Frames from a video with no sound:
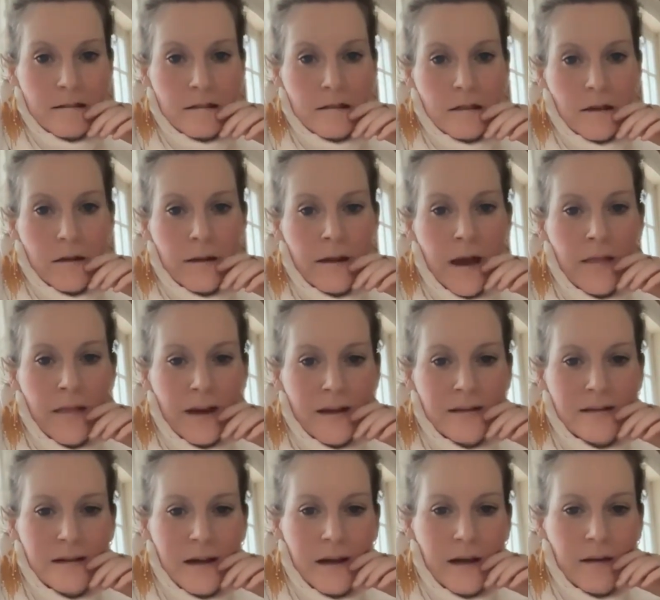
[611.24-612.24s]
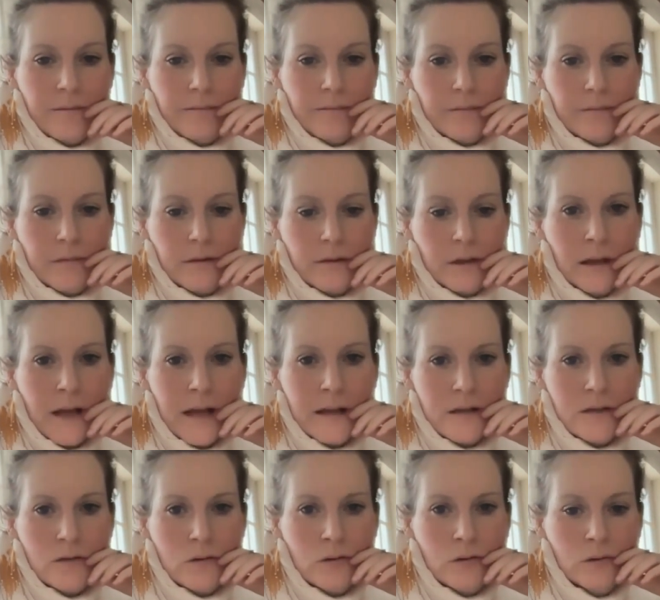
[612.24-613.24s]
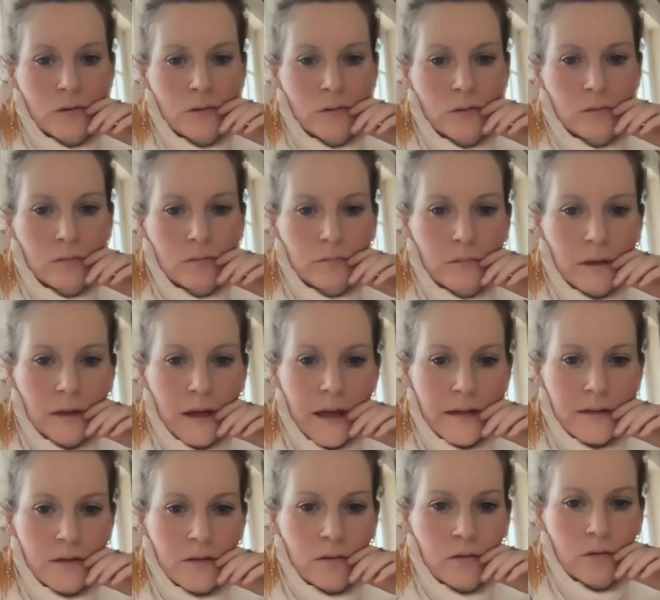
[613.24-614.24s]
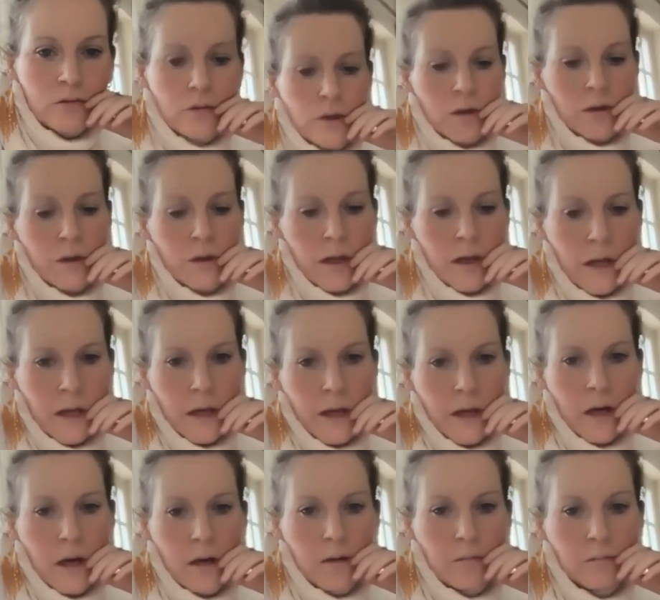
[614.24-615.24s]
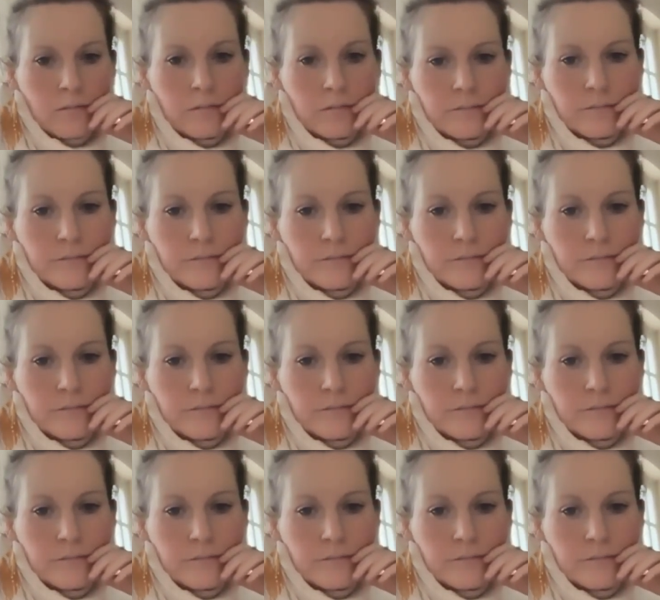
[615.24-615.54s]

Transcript: so yeah that's it so let's all let's all do the um